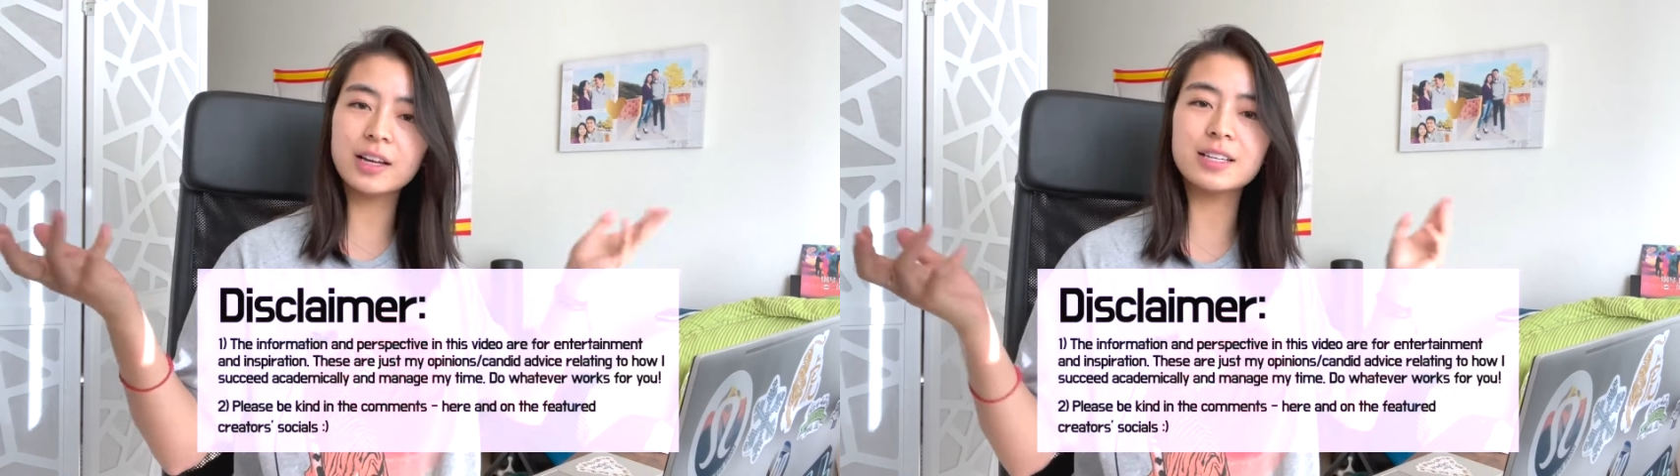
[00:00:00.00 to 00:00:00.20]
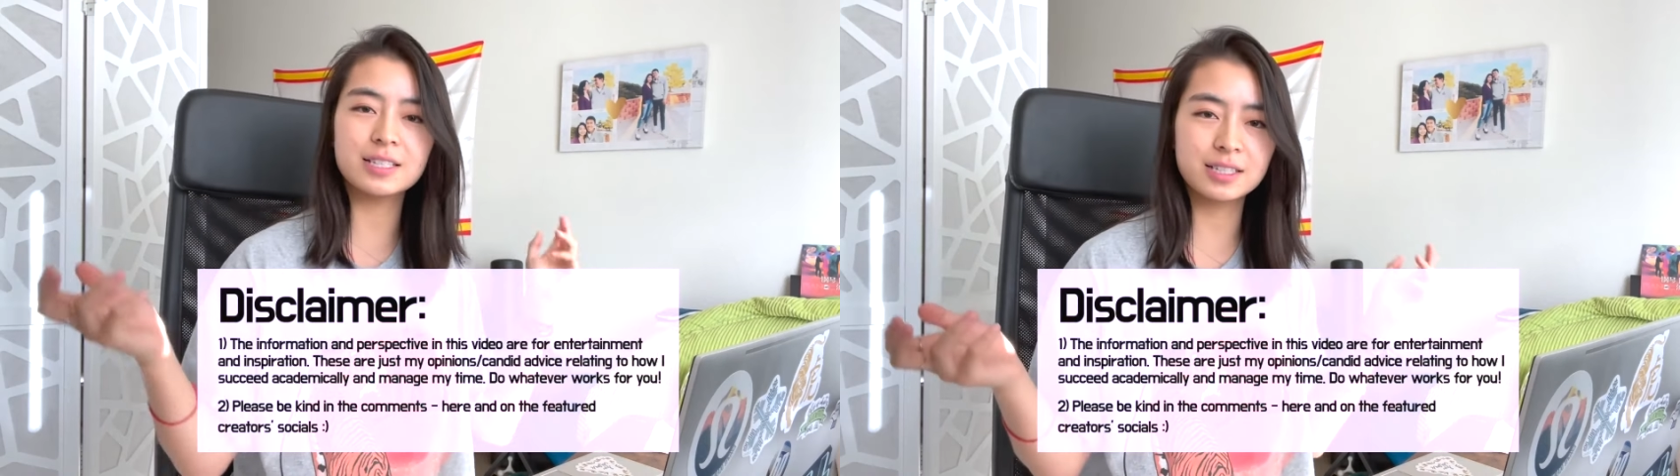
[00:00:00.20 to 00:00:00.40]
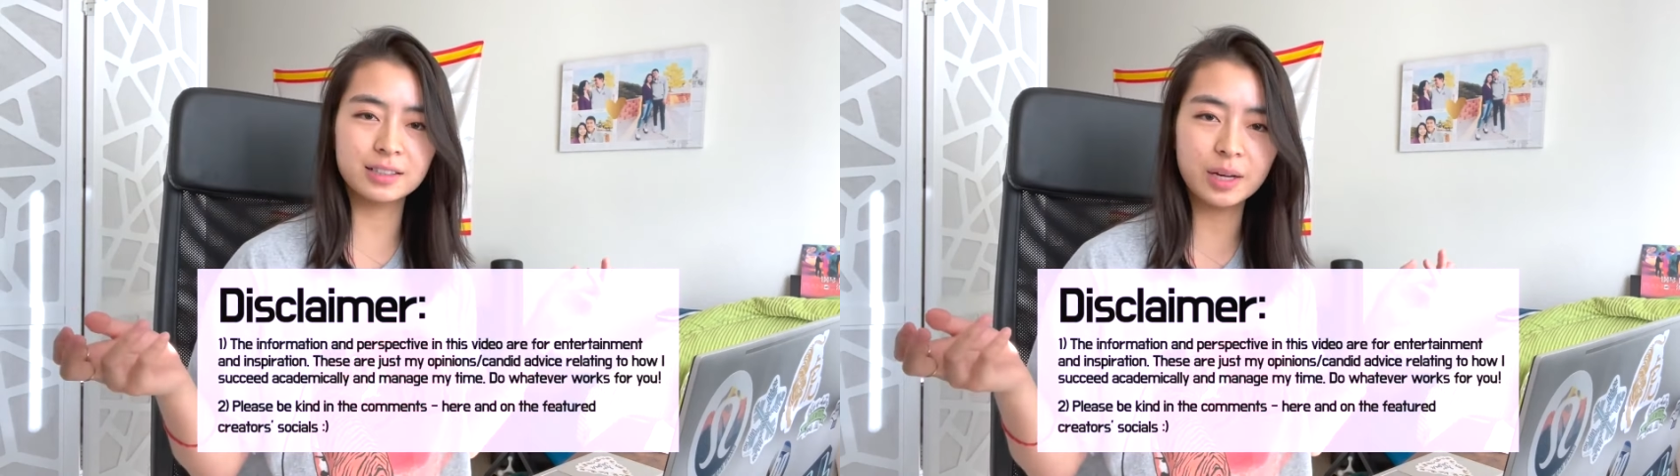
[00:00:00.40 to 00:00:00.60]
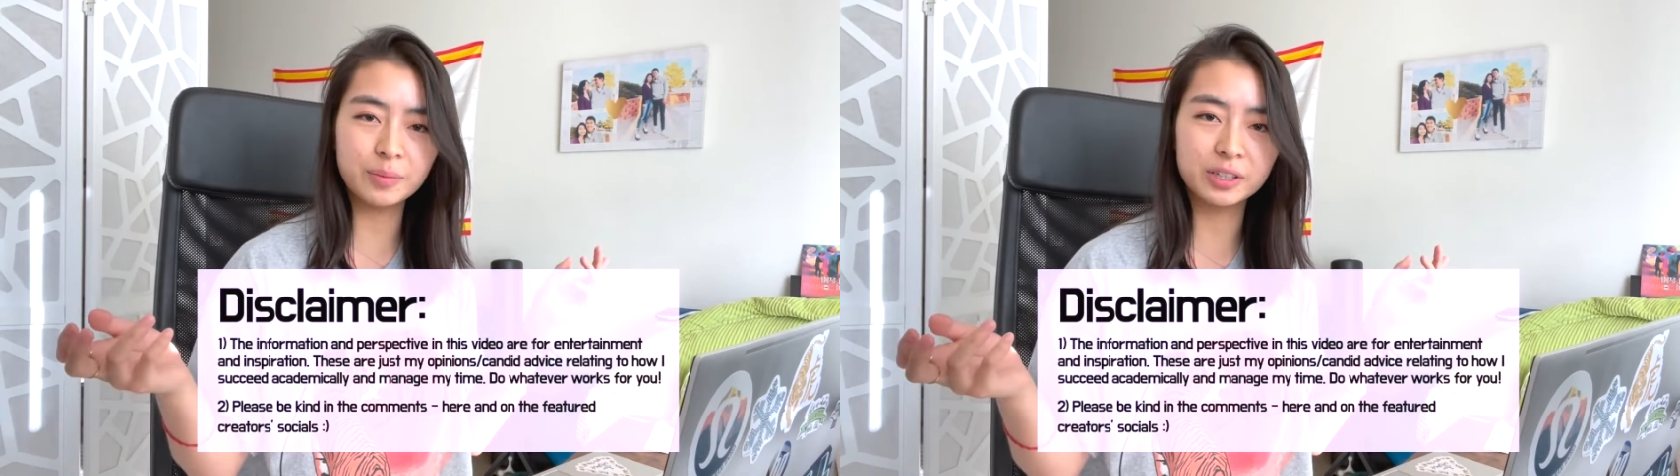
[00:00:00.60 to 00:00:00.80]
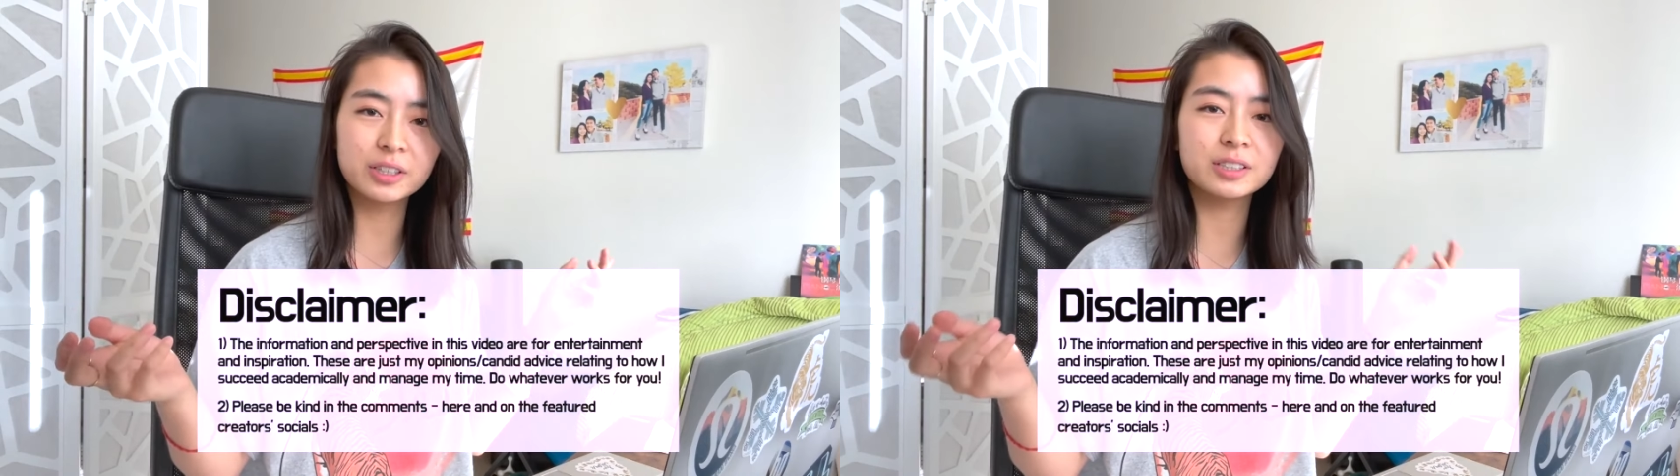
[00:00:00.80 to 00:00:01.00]
a
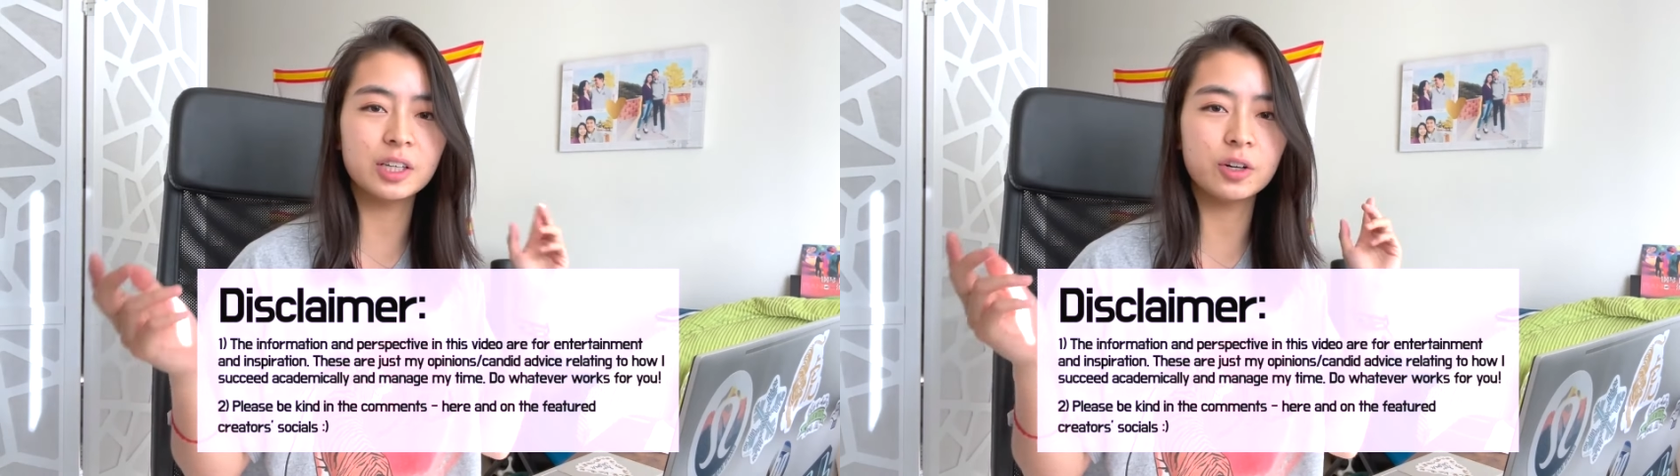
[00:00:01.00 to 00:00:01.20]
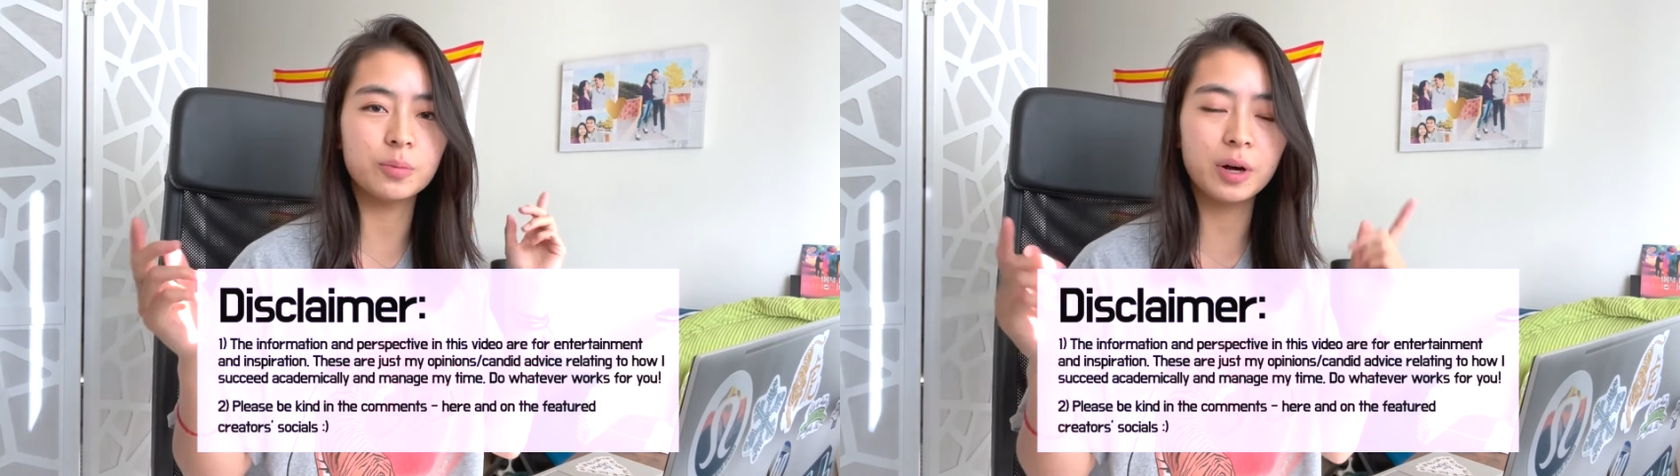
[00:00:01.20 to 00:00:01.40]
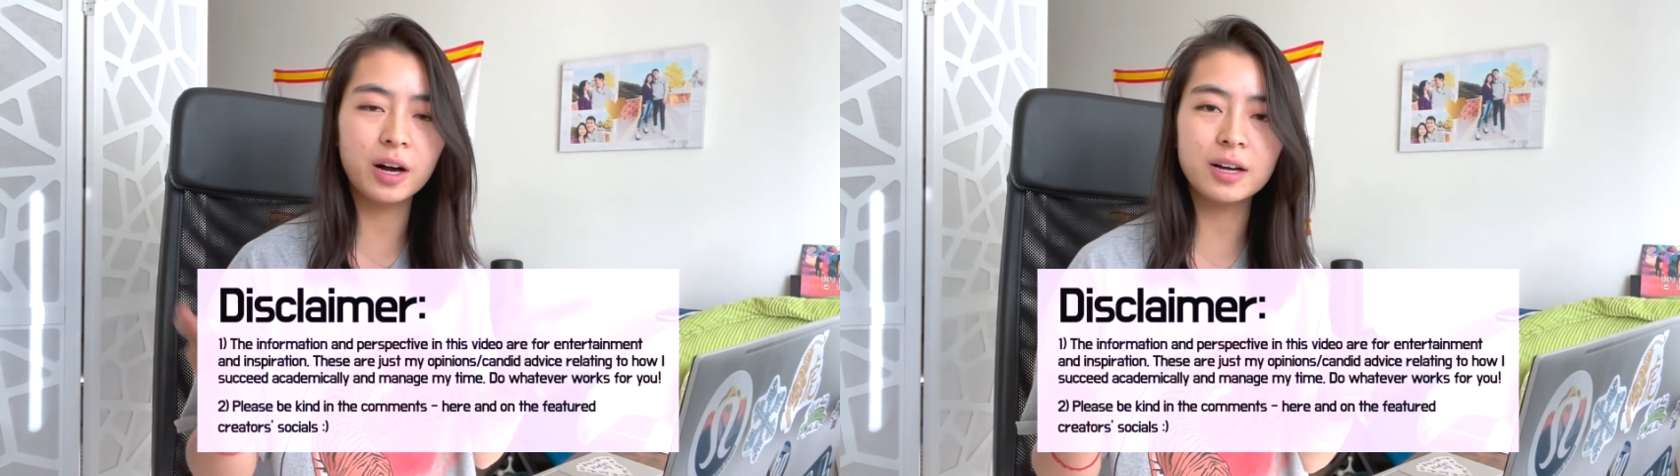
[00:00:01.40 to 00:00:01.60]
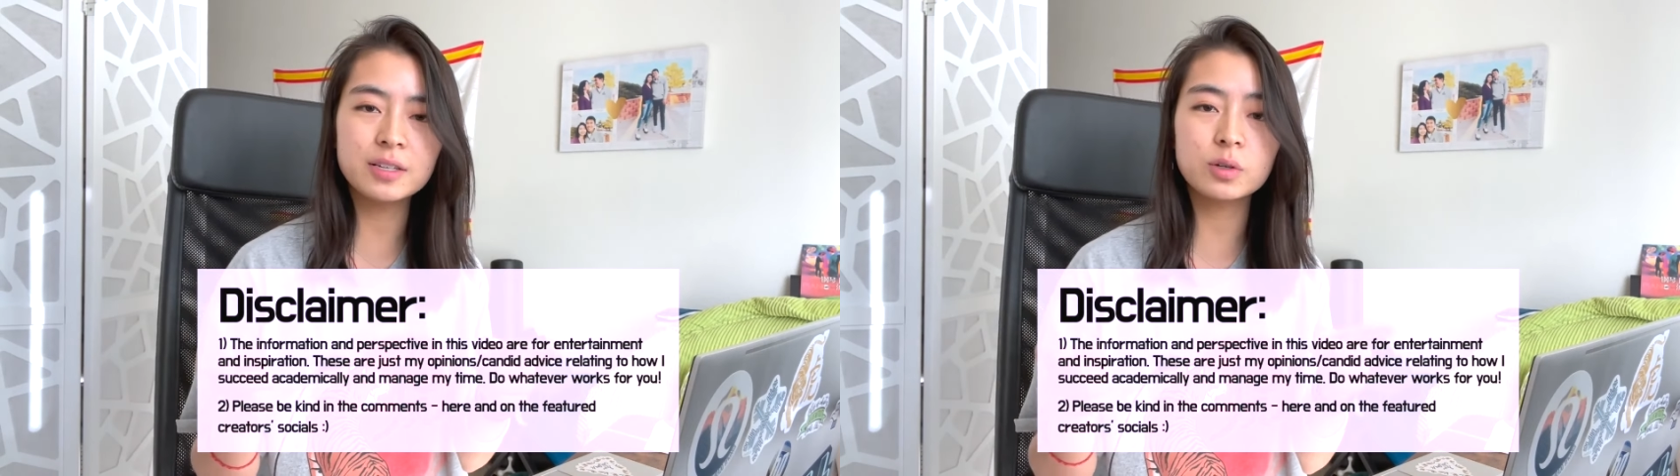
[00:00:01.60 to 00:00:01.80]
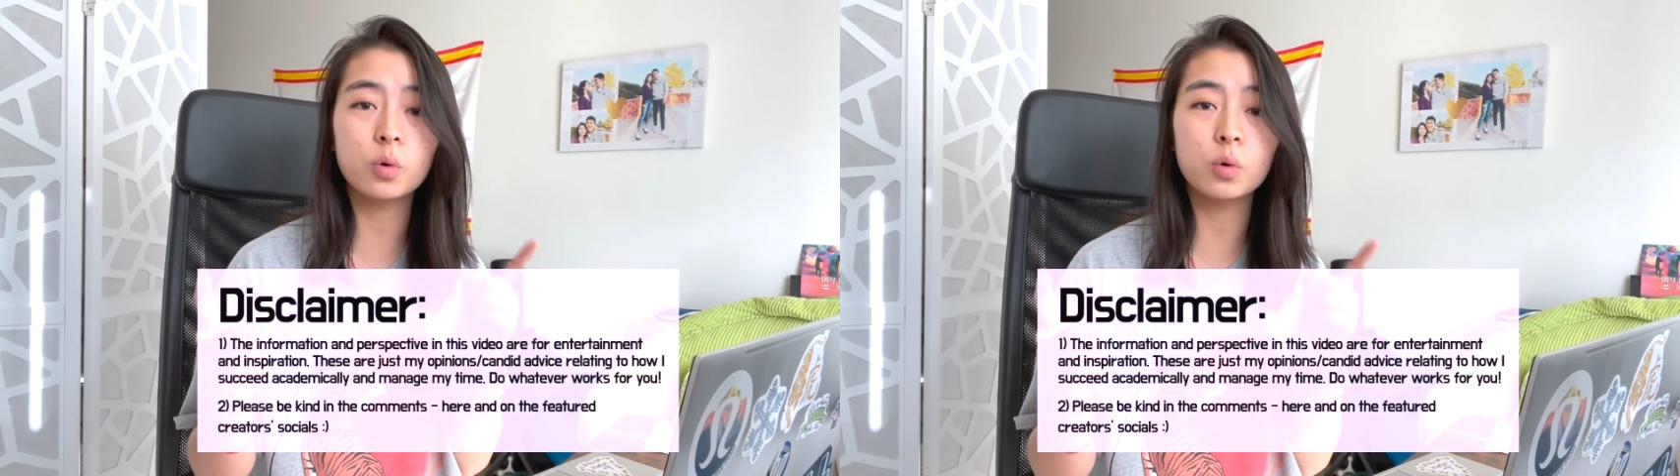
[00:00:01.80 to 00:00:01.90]
disclaimer. So pause